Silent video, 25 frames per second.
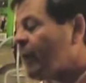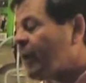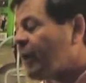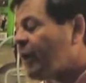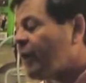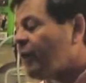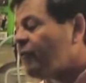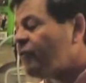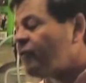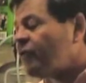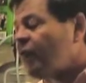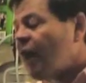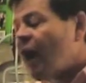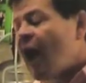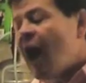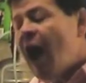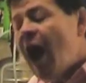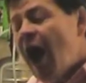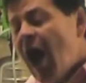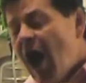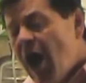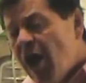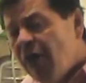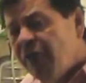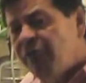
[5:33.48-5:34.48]
because
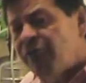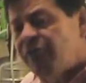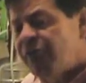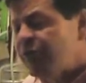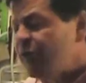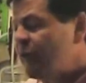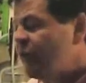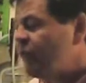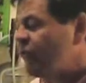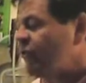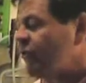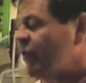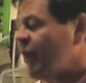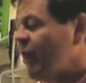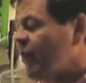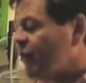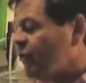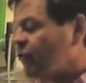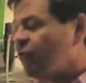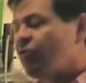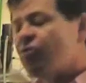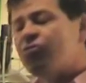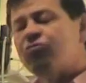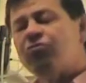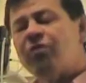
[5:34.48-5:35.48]
after it
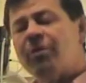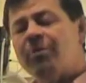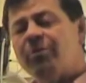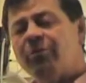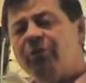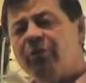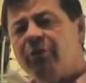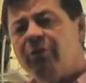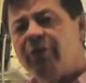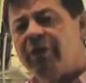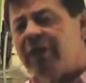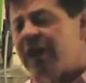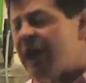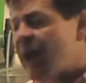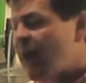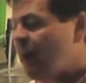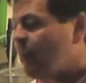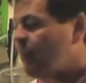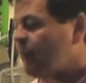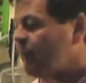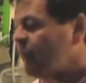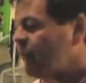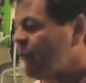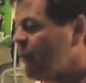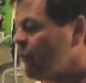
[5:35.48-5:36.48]
starts to drip through the
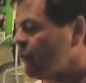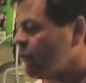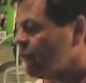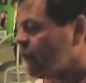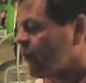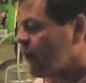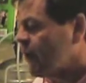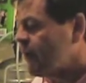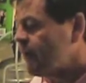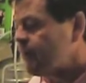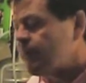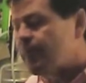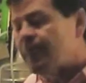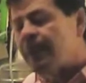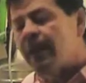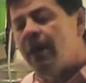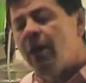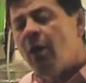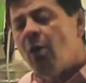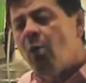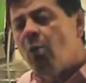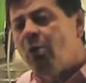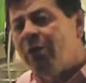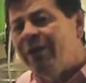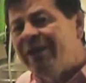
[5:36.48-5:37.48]
carbon filter,
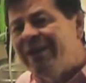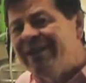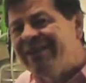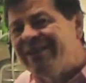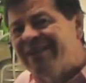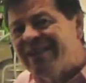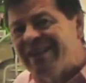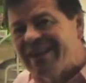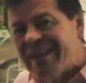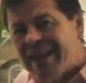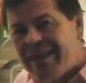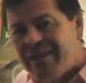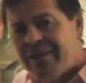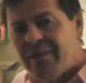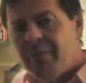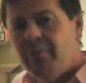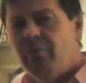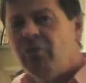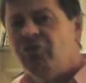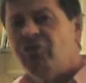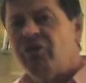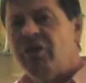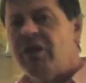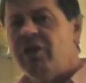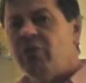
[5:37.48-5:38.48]
we need to let
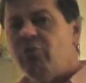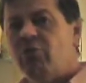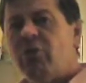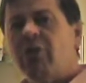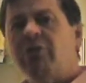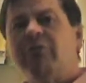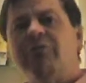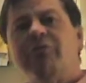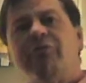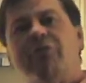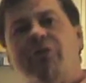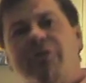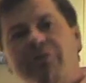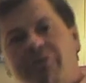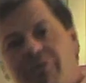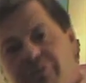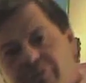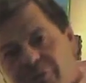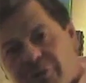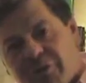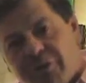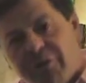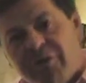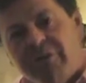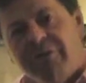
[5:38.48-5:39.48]
the machine run for a
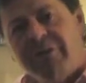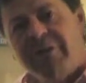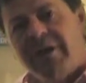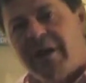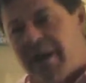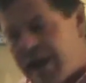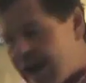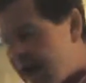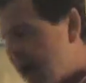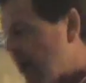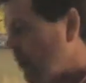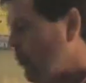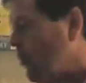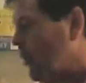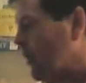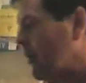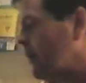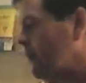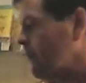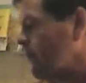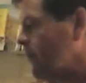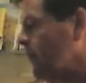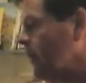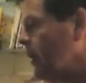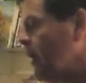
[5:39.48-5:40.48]
further
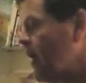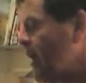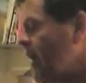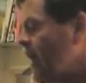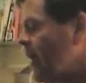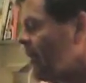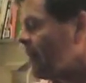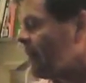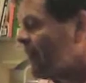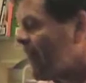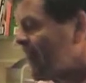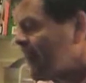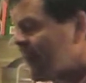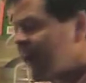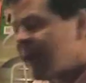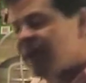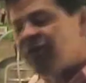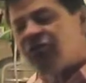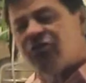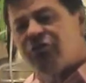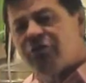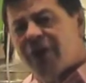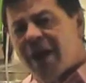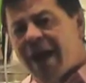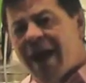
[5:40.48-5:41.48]
hour. That
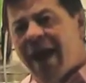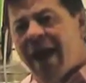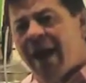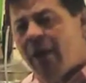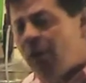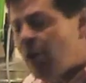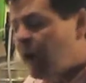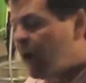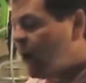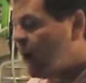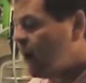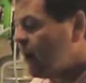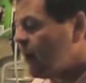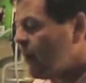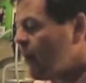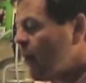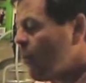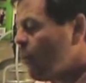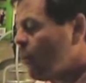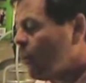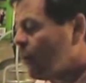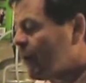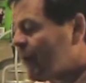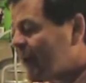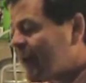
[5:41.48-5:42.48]
extra hour
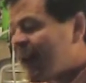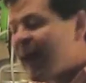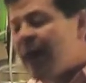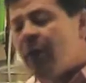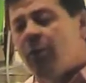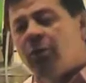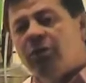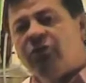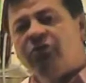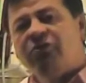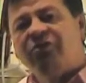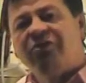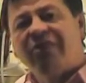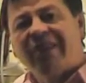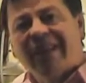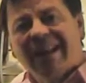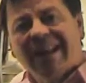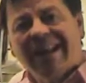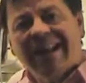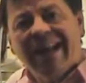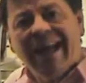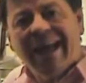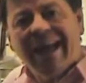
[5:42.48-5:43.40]
will allow us to